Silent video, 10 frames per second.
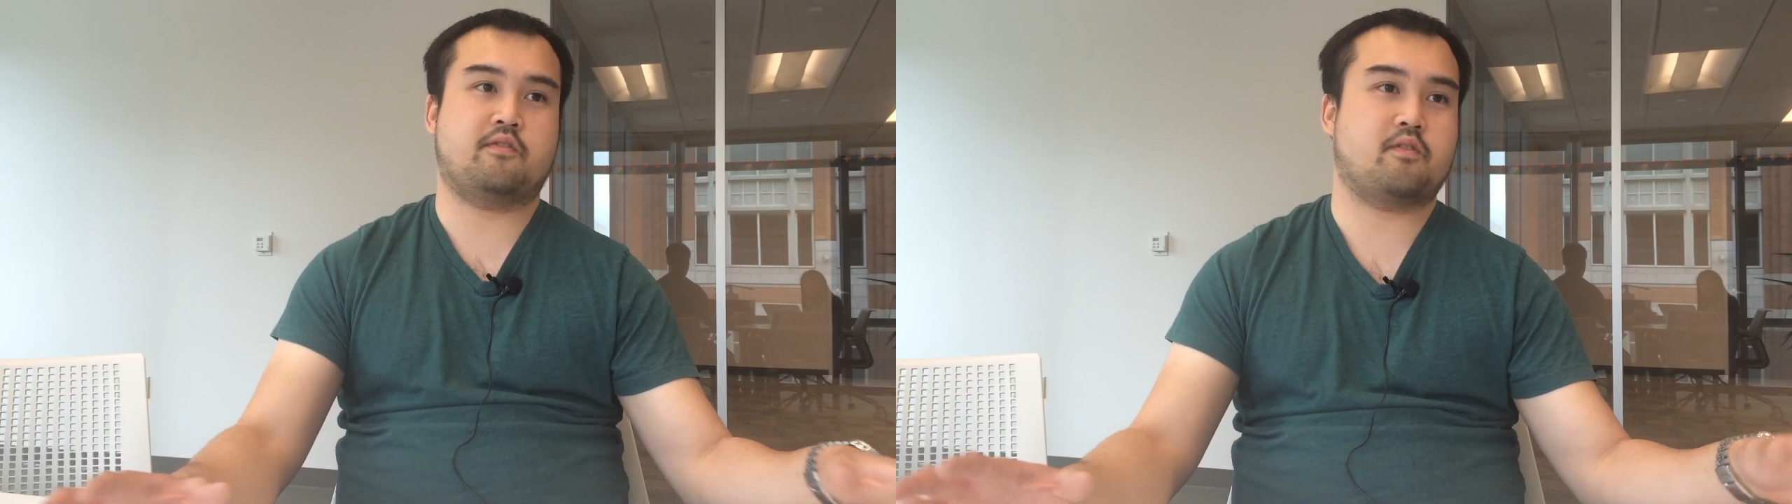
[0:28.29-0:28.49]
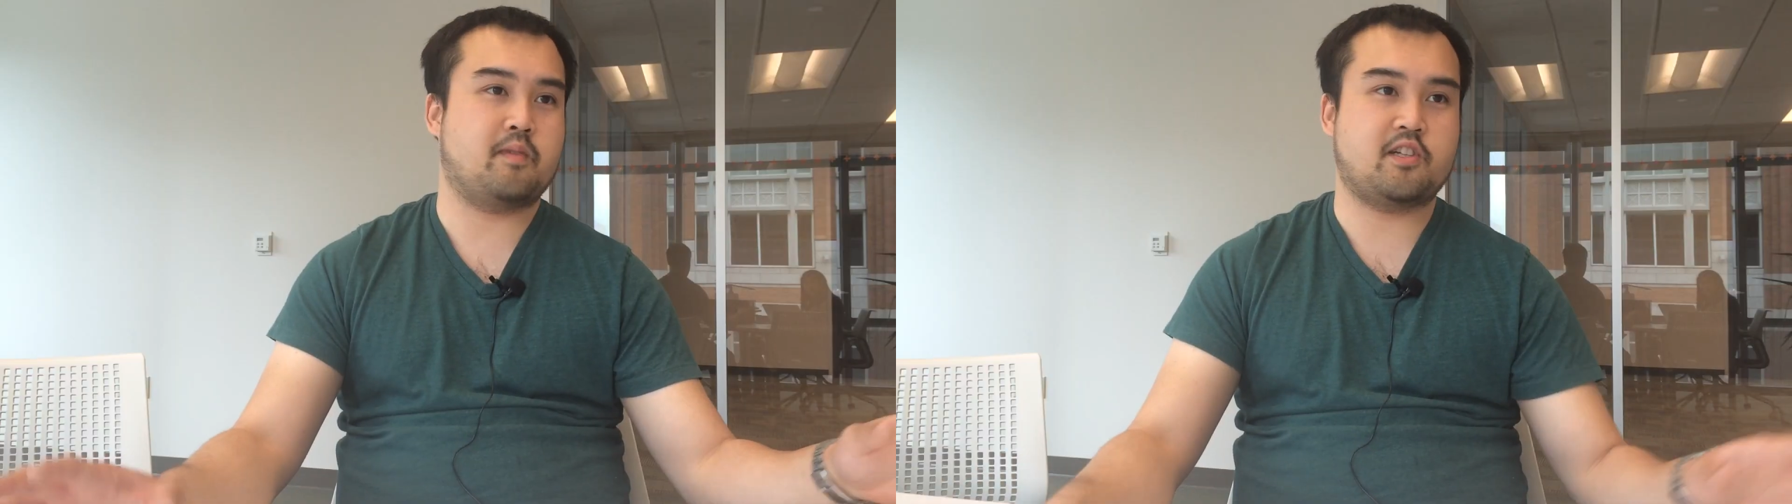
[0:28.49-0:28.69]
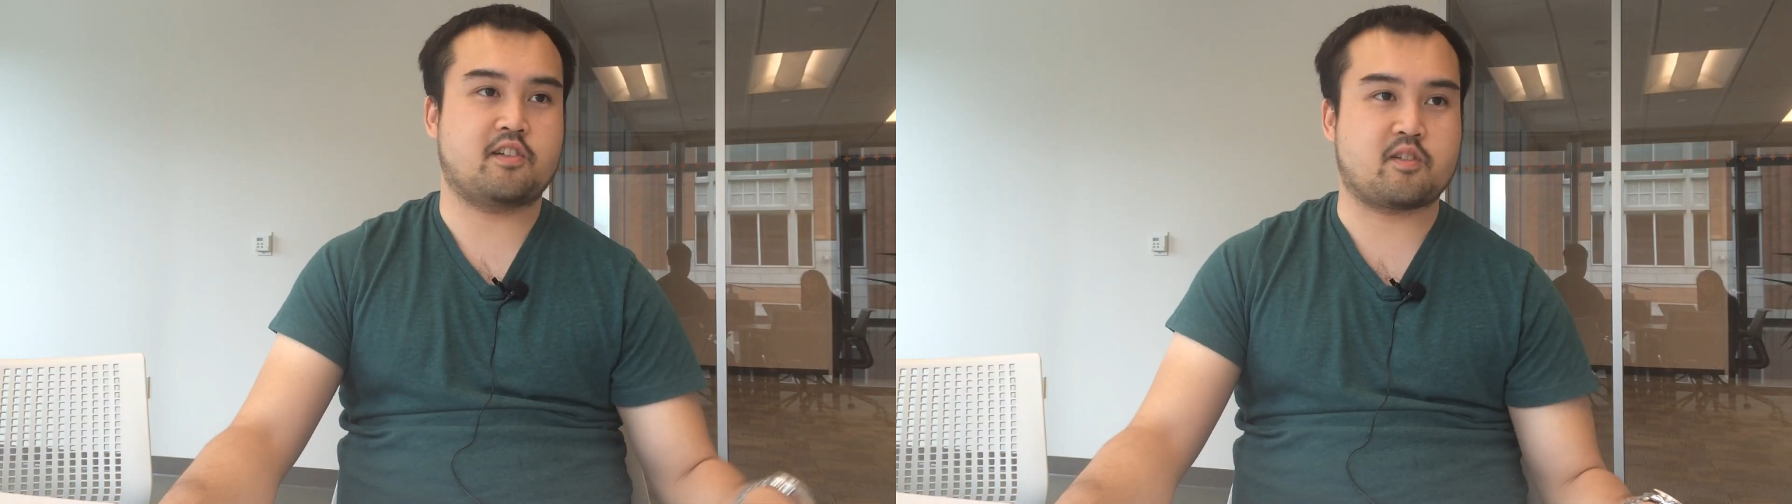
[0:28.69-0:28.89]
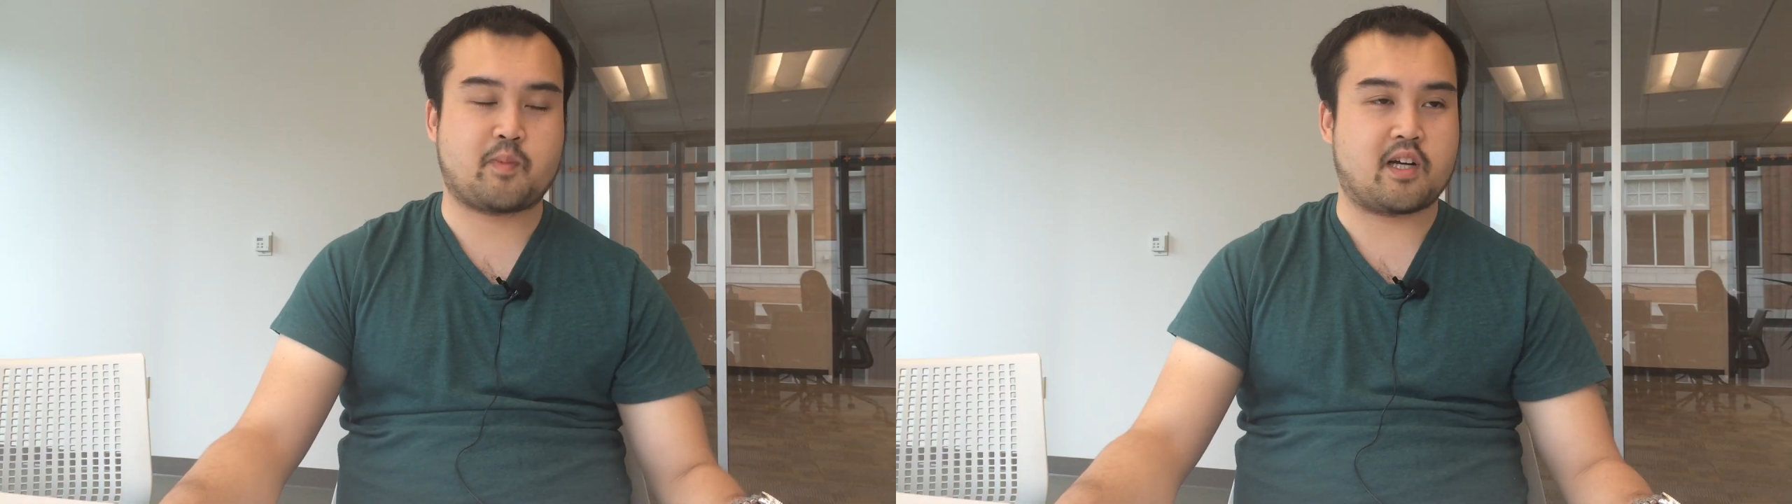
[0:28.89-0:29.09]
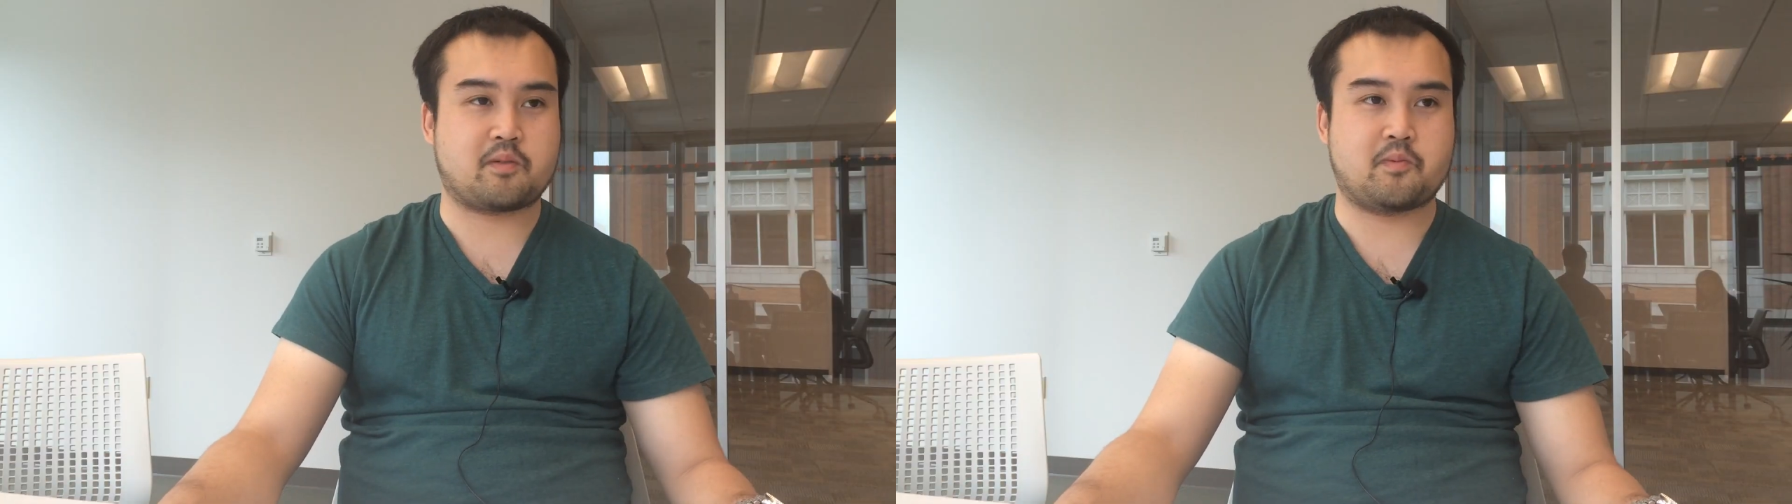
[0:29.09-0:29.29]
information as
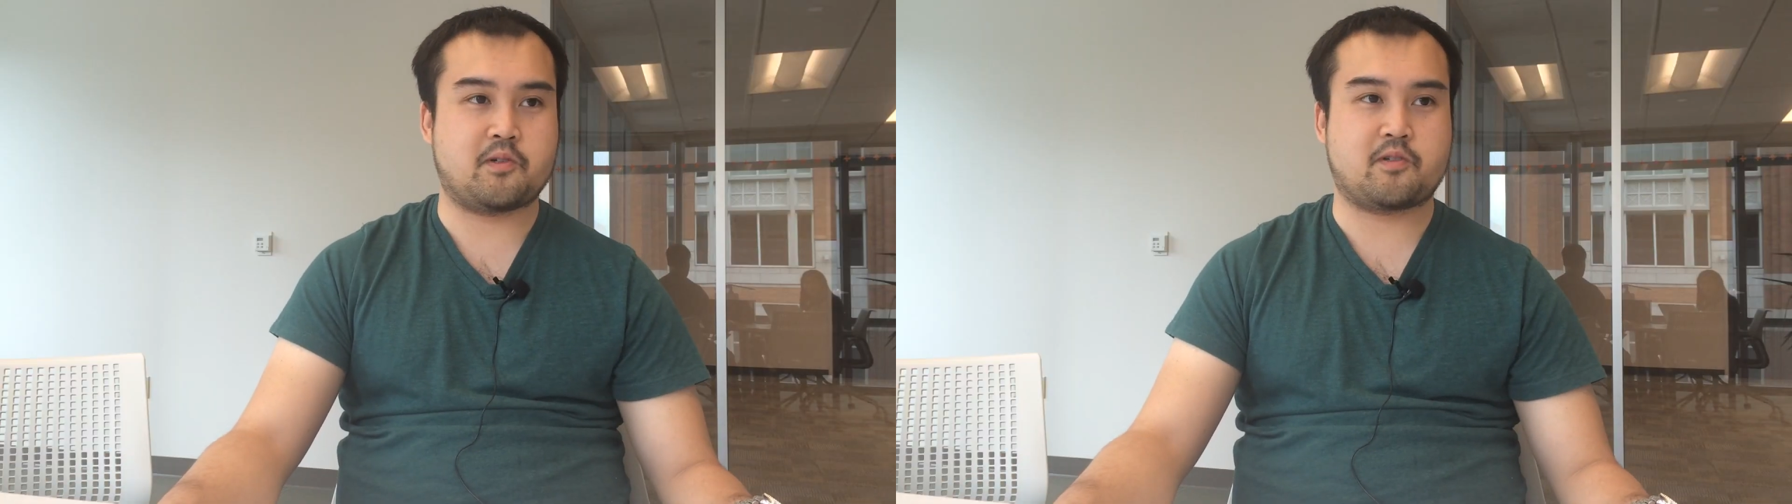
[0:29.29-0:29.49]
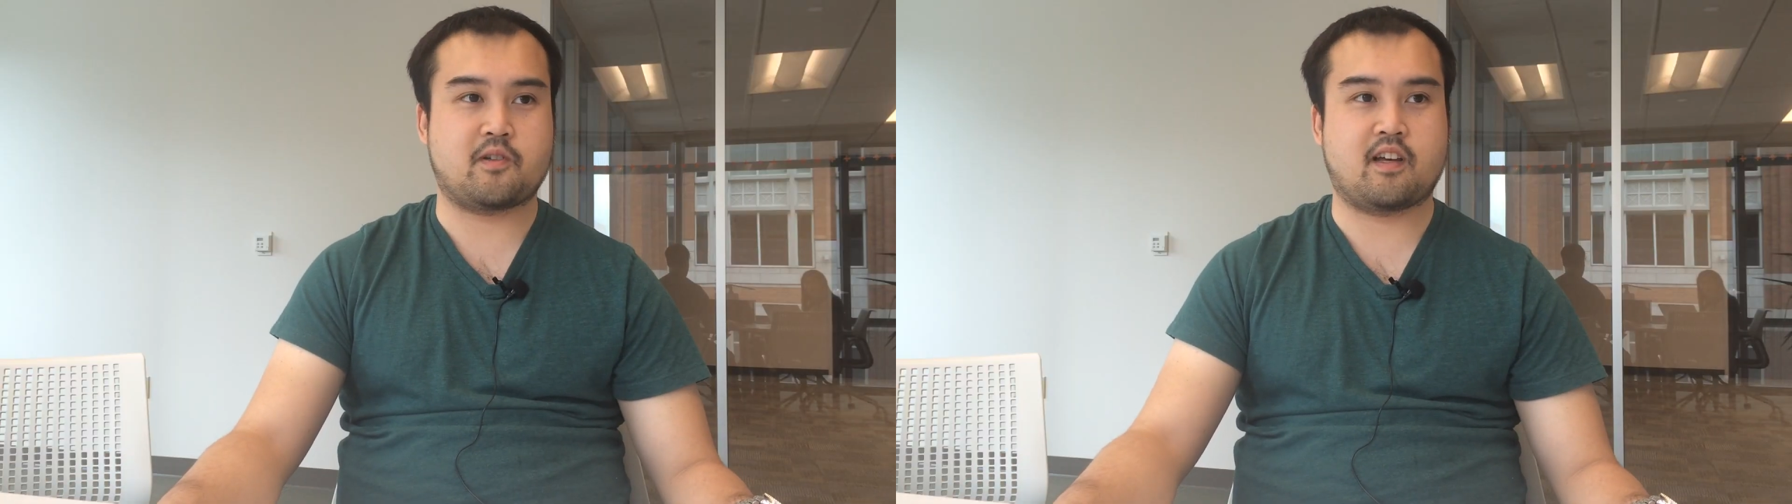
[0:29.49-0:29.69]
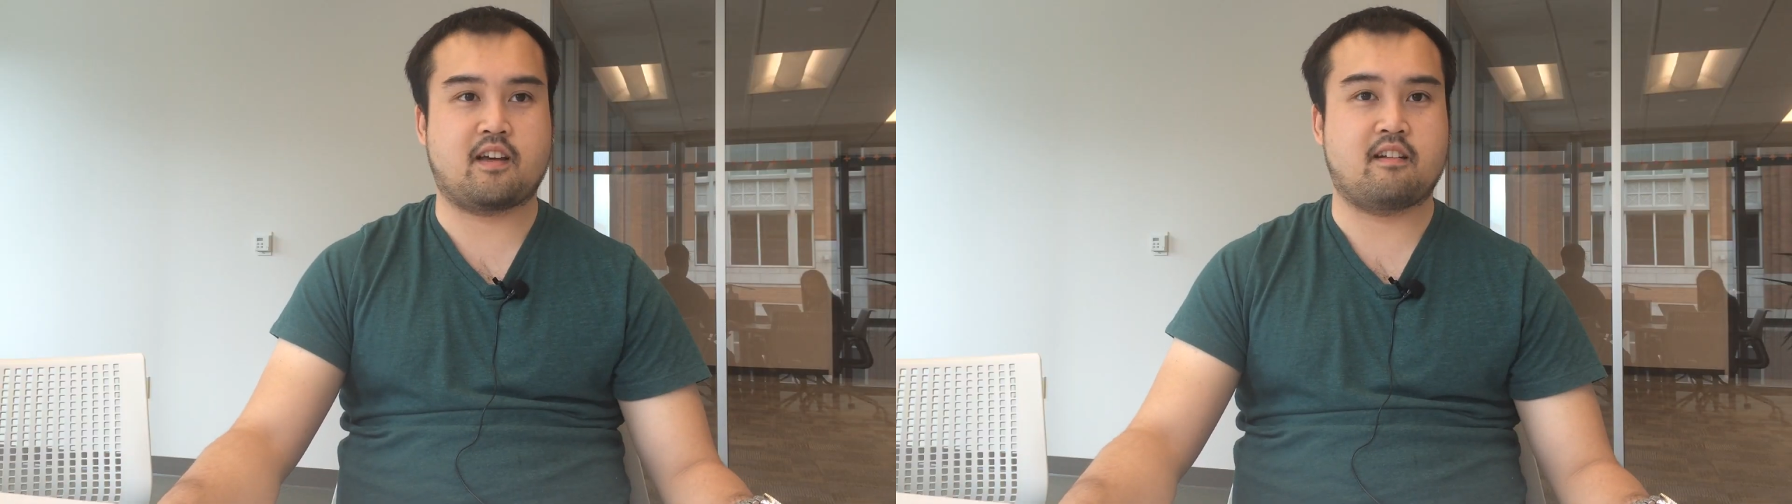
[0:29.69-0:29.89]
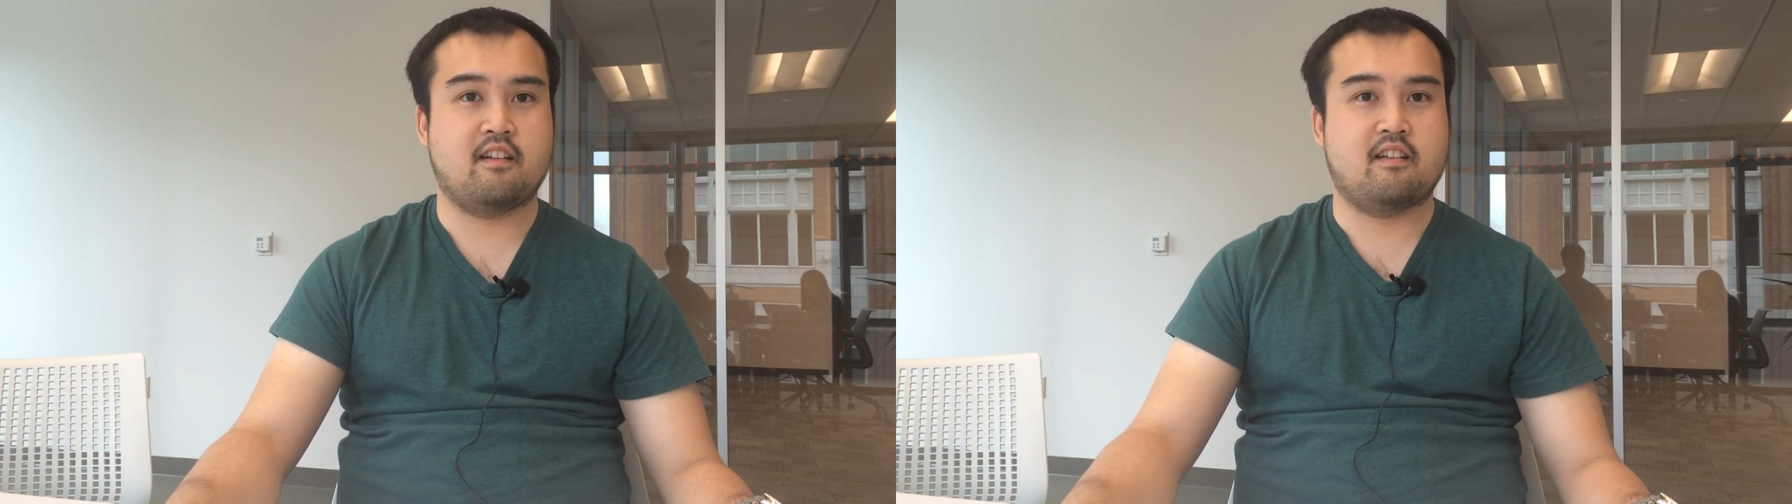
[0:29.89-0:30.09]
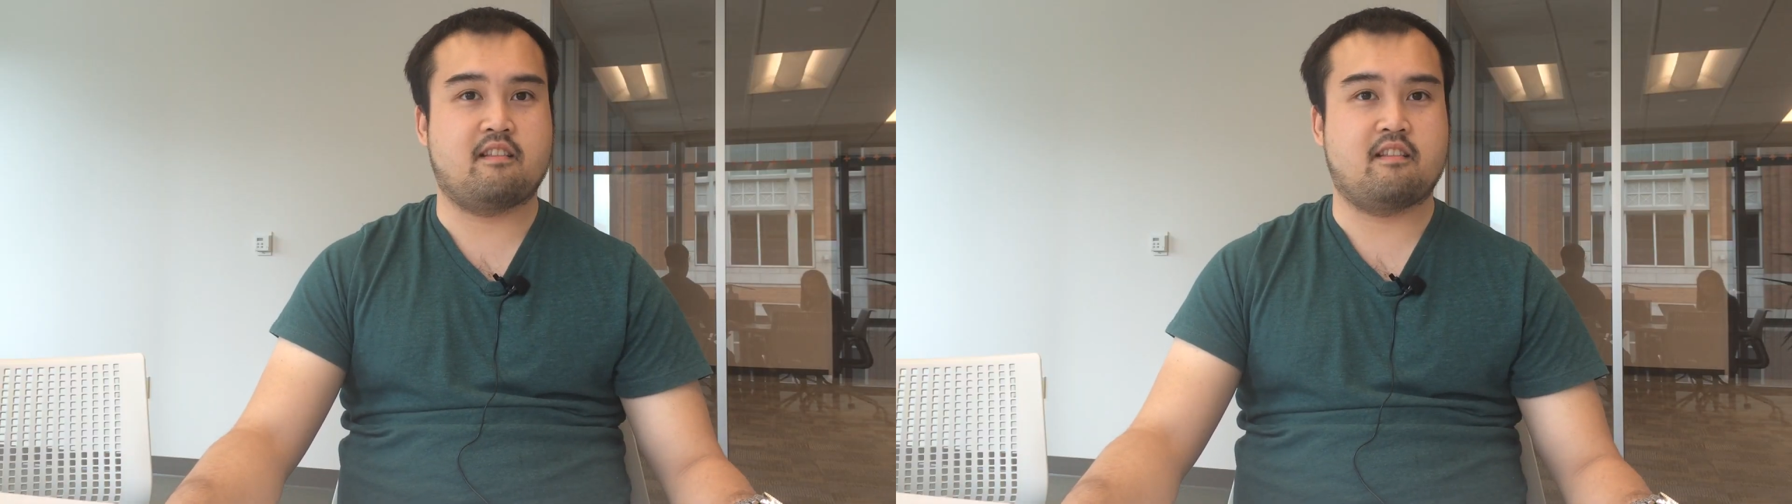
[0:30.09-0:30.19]
possible so that